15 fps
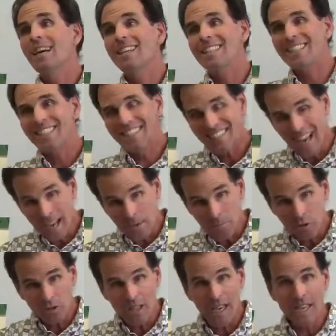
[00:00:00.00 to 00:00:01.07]

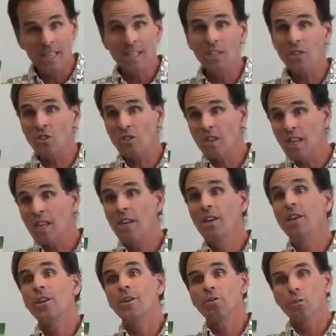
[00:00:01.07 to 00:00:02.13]
Simultaneously,
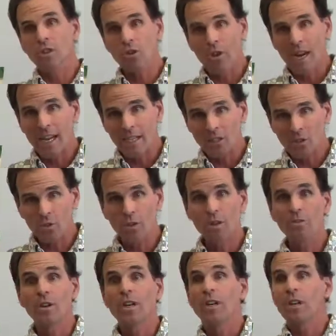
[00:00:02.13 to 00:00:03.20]
we try and sort
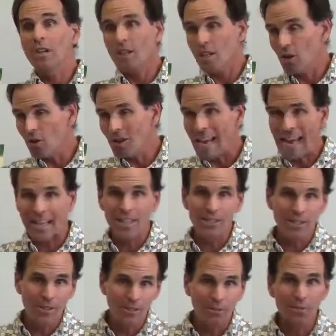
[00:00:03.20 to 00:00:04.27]
of collect
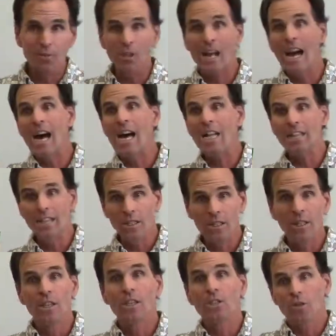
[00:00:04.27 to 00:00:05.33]
and flood and
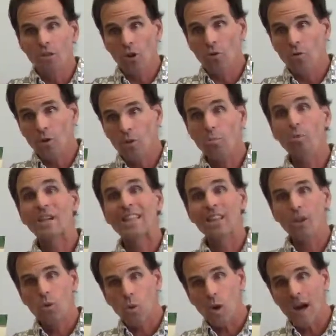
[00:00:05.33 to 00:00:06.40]
so forth, bring the
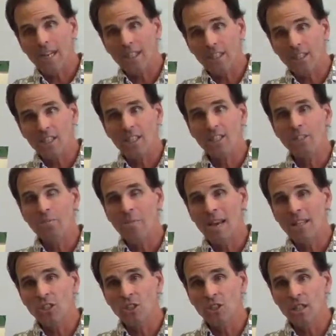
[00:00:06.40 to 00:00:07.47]
quantity
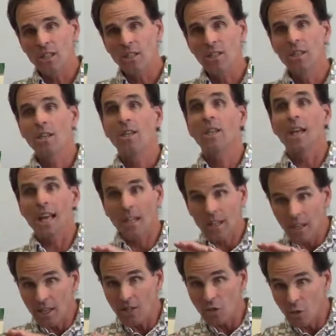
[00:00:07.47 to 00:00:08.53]
dimension.
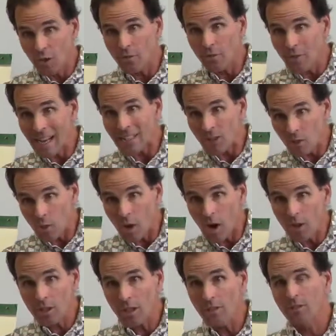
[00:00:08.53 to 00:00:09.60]
It's sort of less
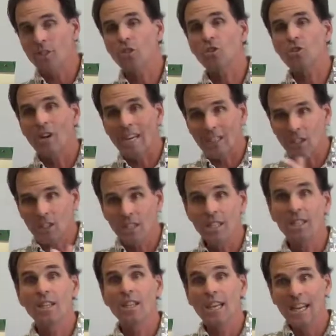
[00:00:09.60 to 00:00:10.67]
quality of
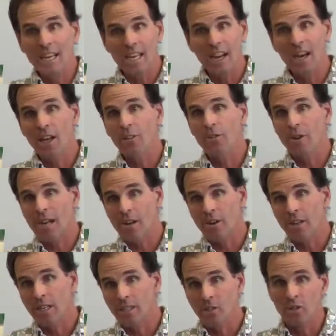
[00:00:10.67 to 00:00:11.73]
instruction in other
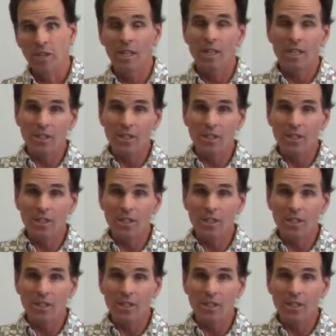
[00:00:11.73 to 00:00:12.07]
areas.